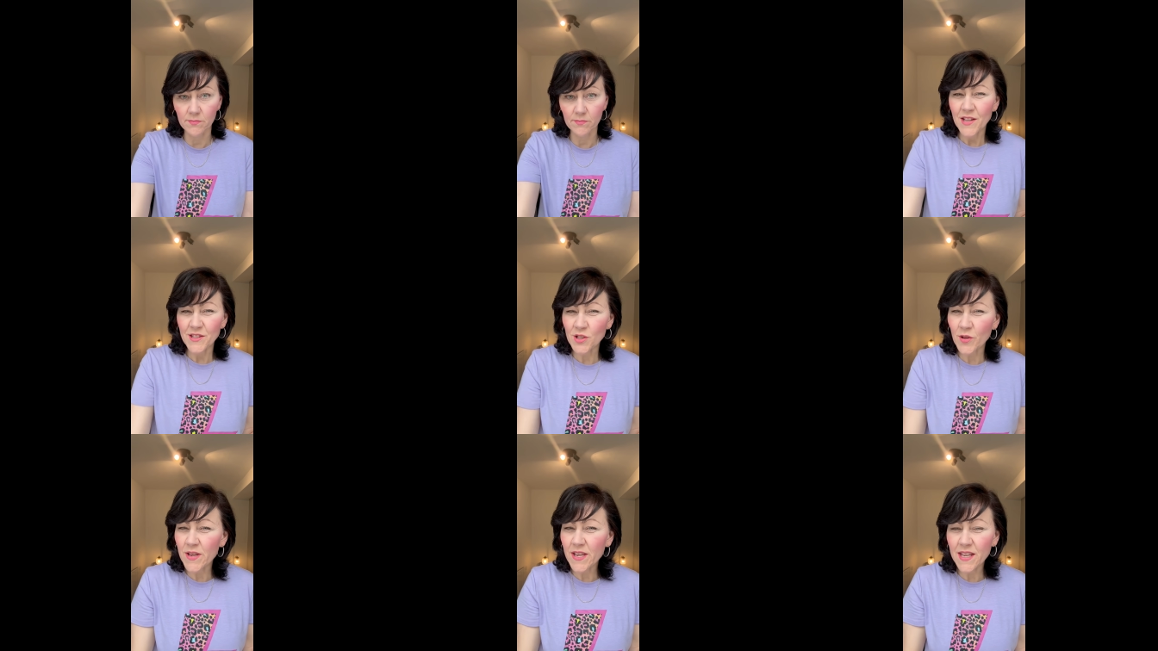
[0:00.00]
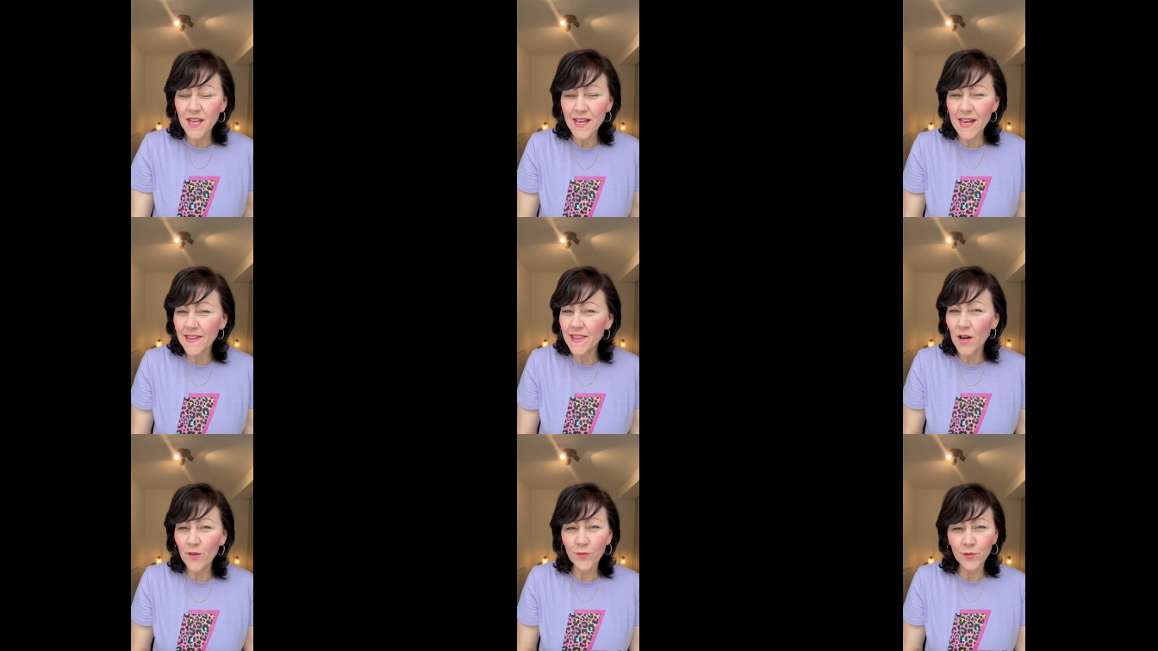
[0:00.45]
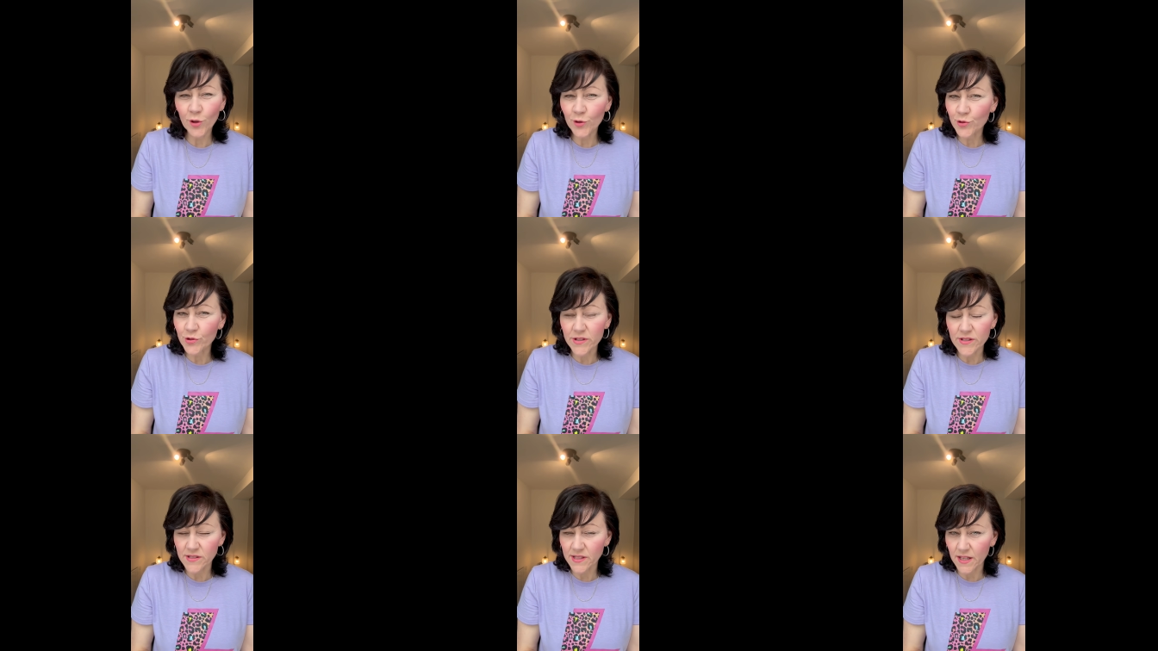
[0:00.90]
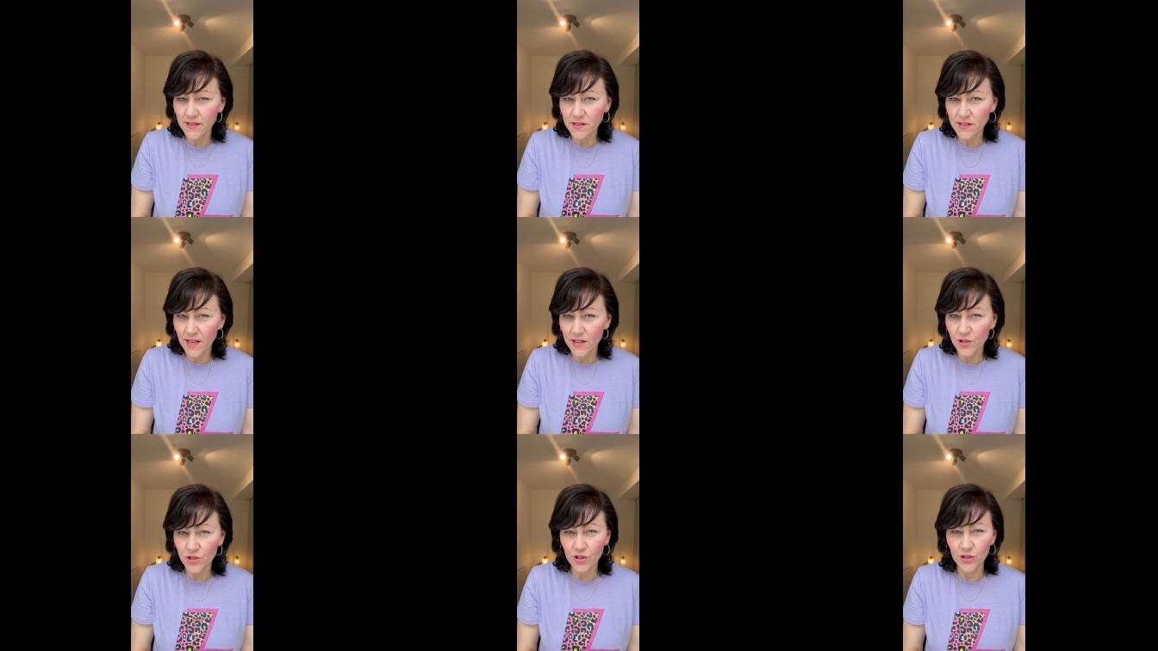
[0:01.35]
And so you can get that fluttering
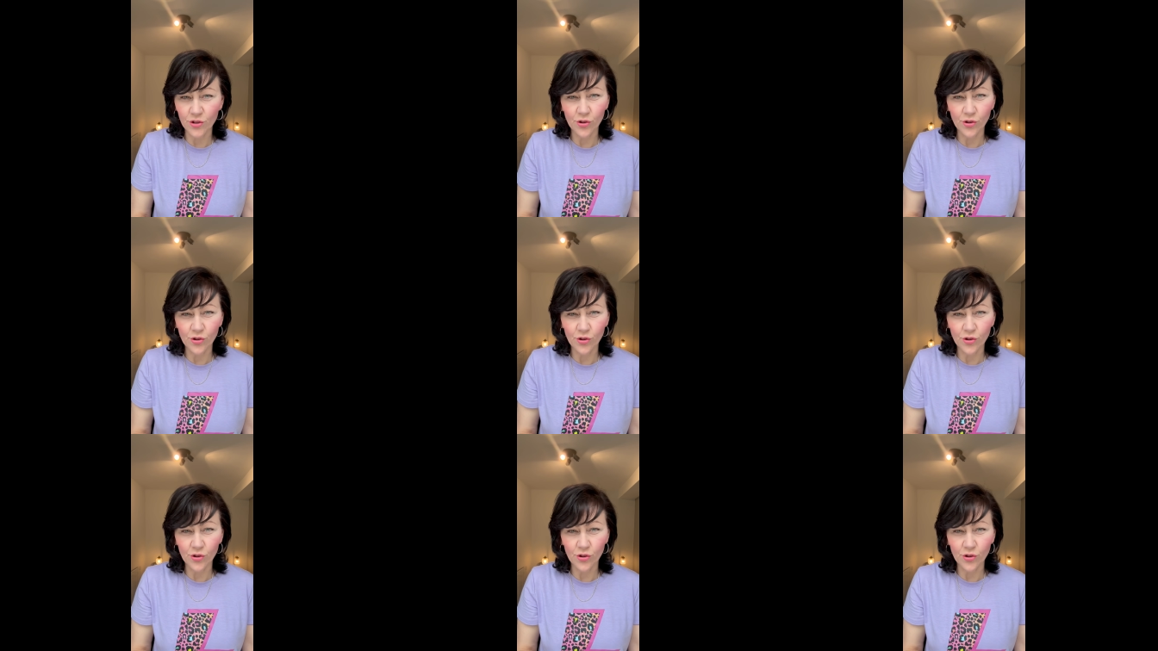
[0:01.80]
sensation,